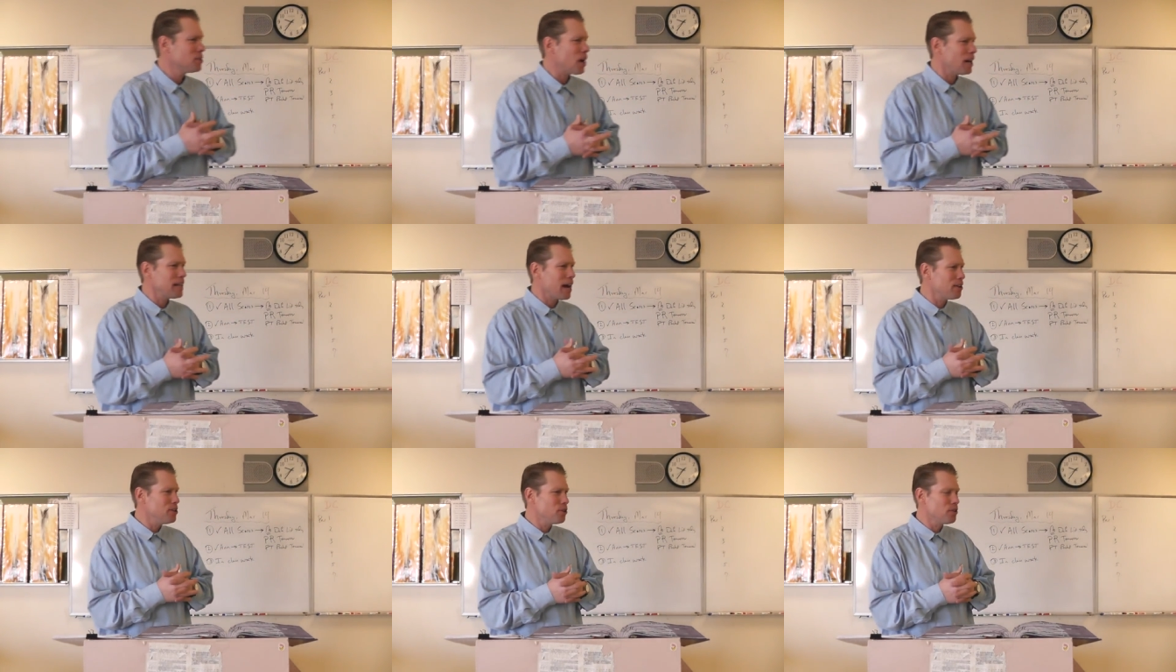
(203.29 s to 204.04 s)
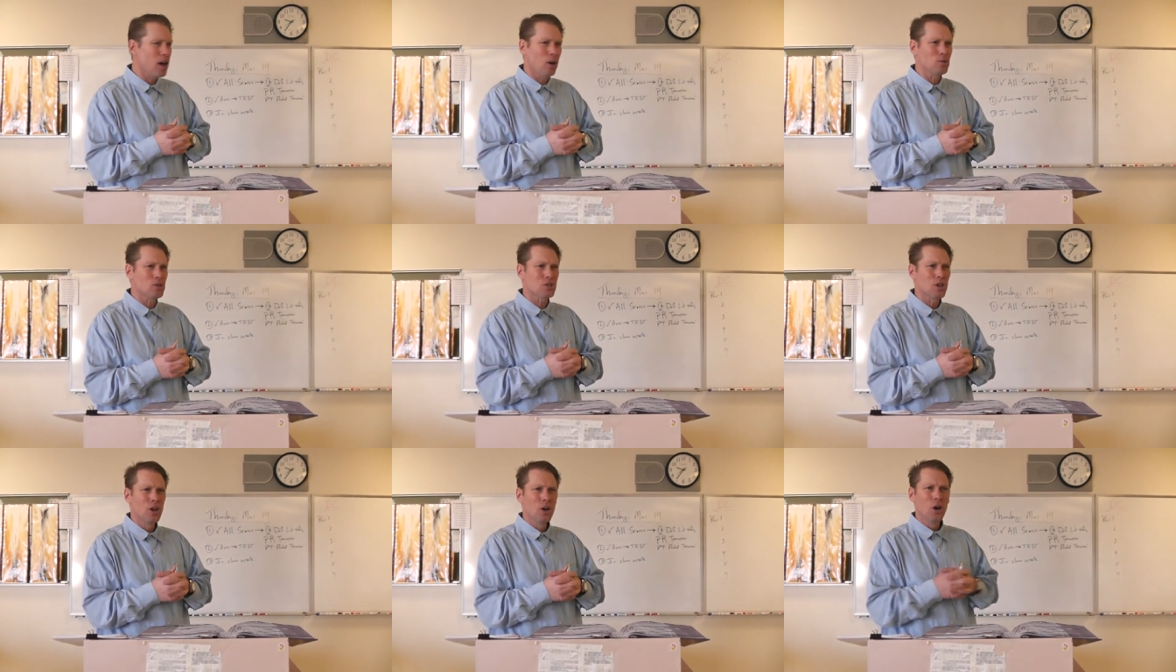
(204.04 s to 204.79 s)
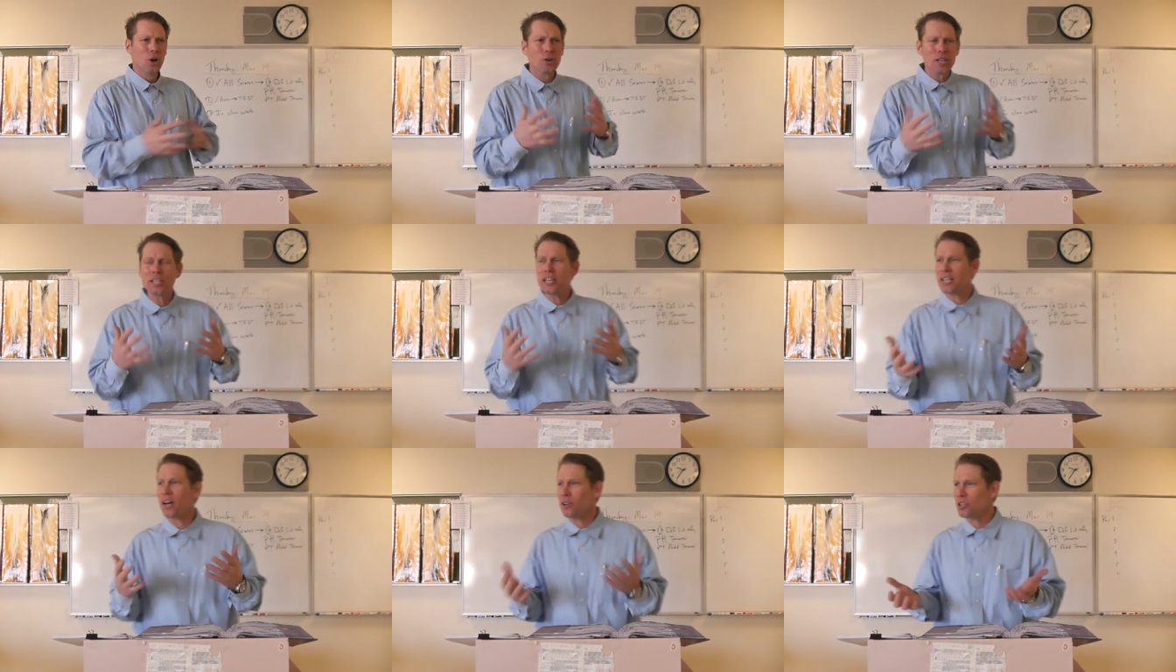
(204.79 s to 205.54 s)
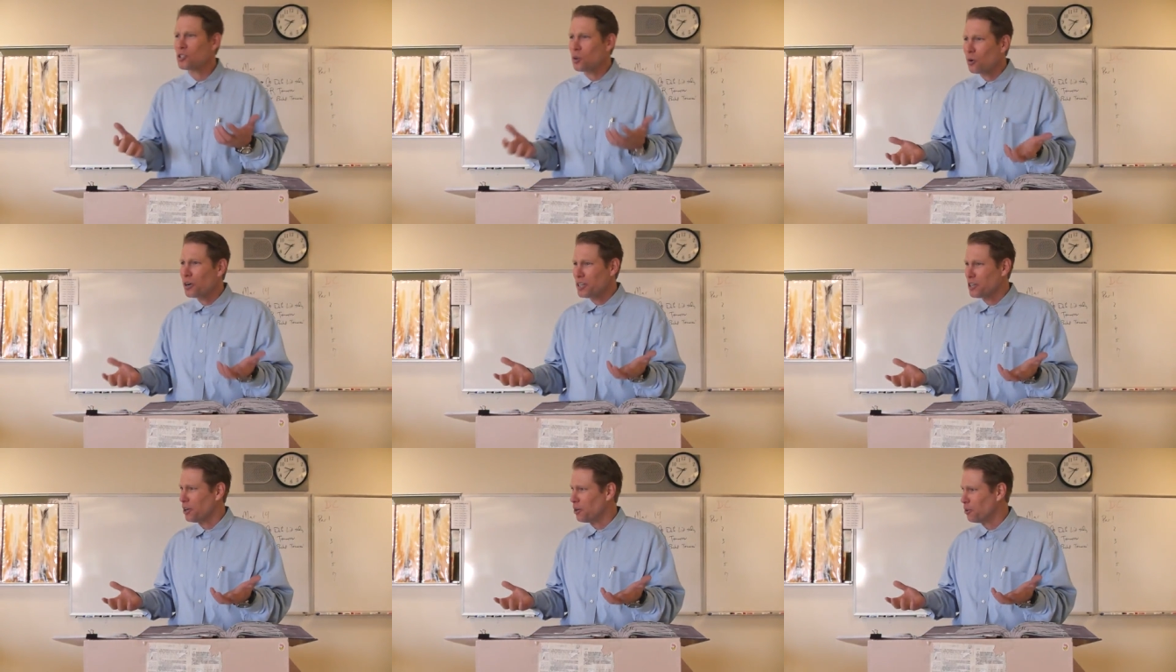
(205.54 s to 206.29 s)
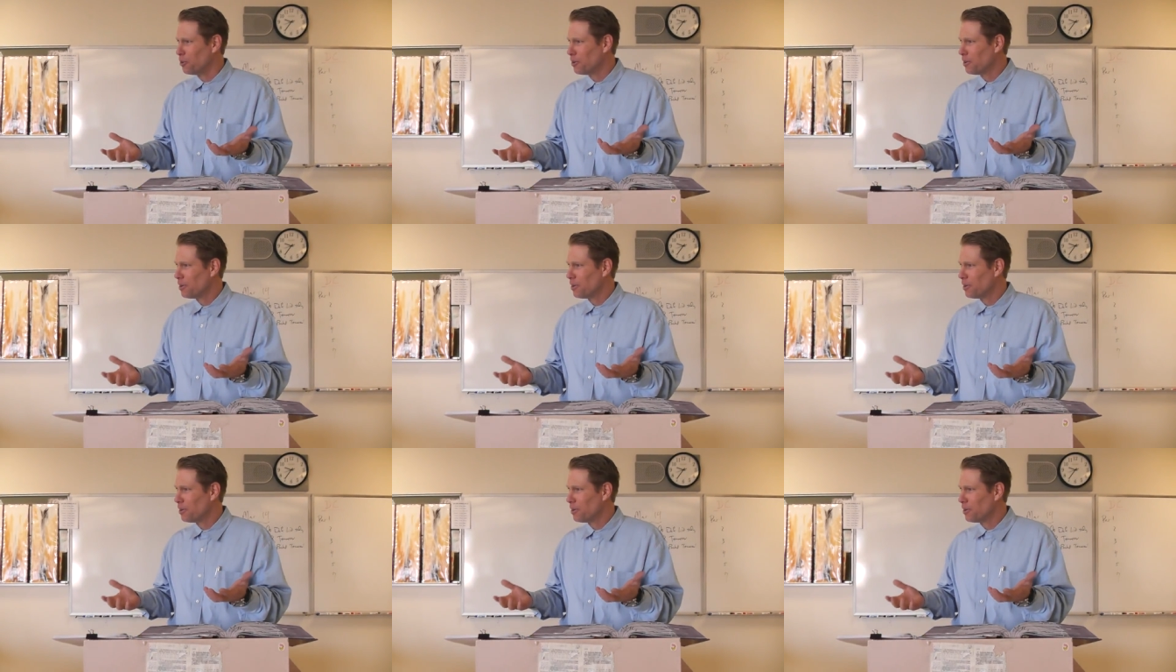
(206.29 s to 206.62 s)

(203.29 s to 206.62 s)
Jot down in your notes who does he tell the story to?